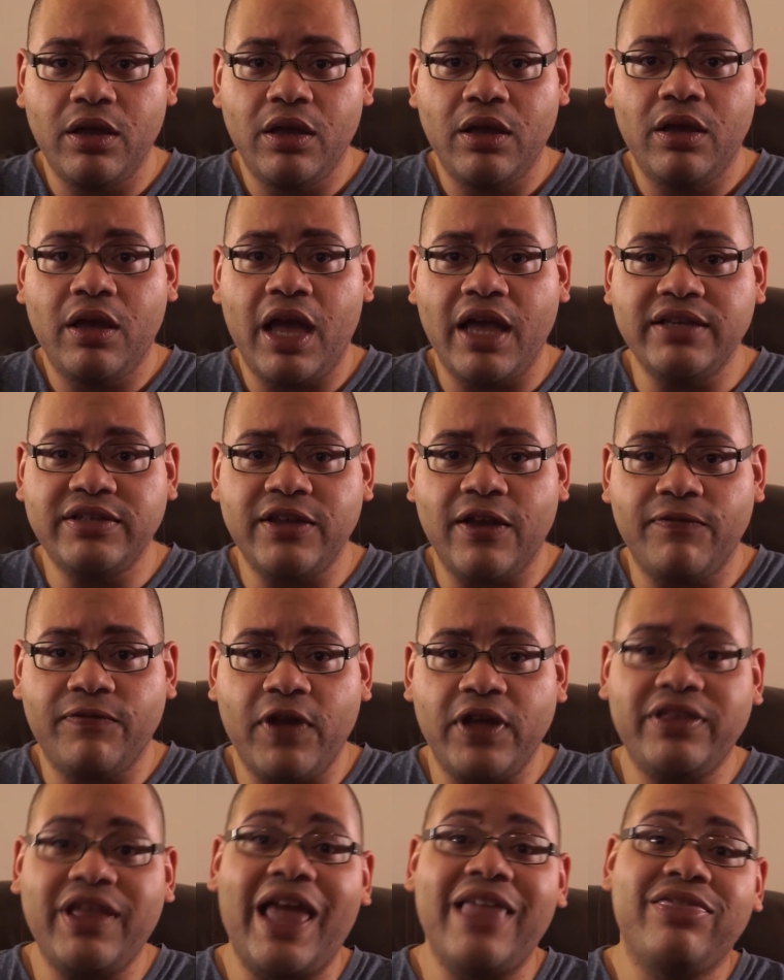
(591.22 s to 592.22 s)
and stuff
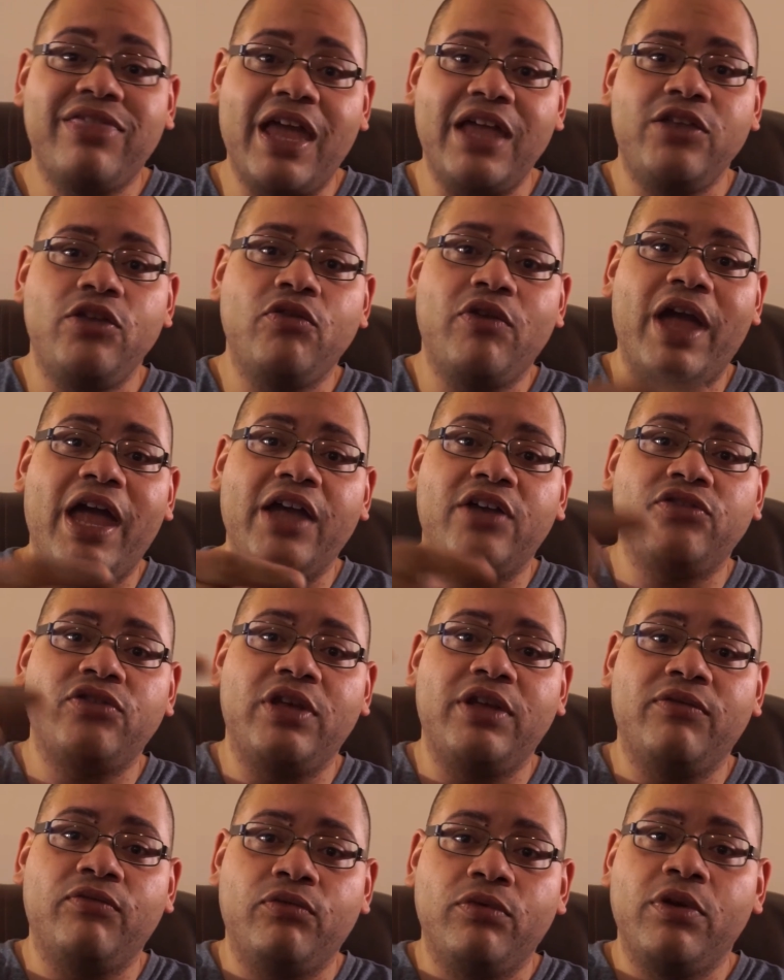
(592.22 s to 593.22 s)
like that, then you can
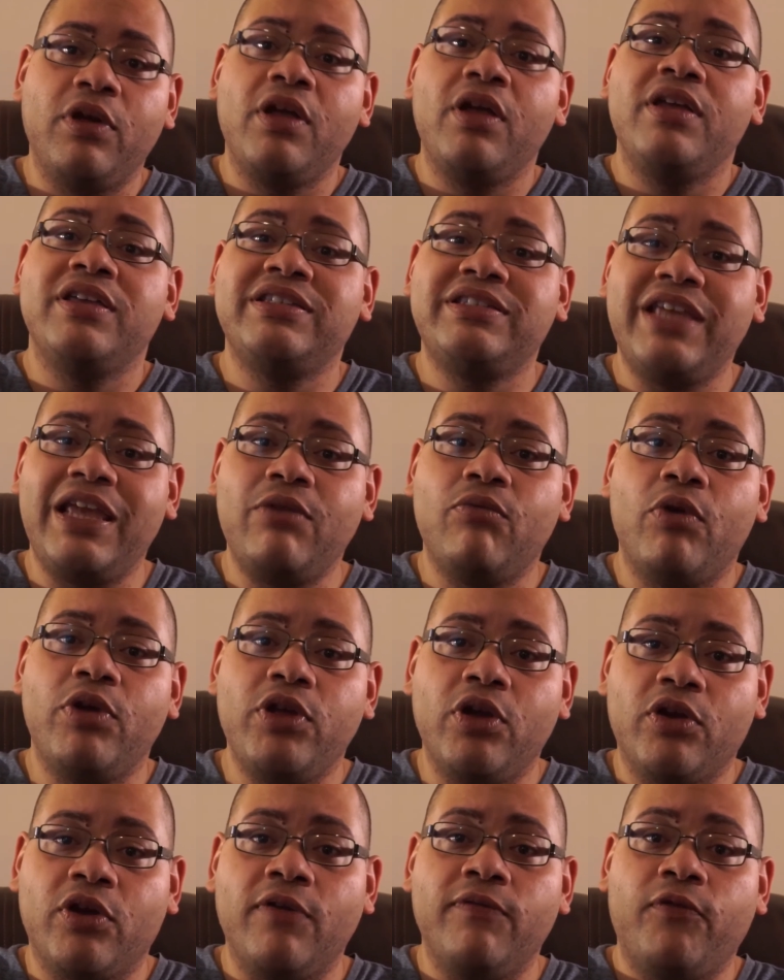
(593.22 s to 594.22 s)
actually see what
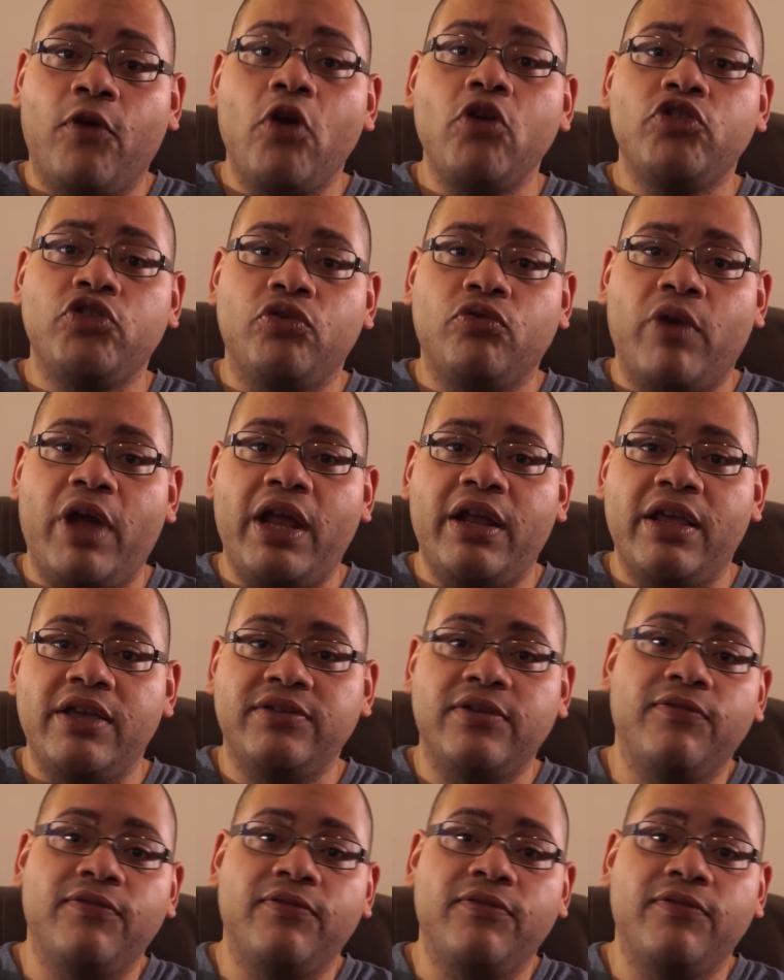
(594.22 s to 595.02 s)
your conversion rate is.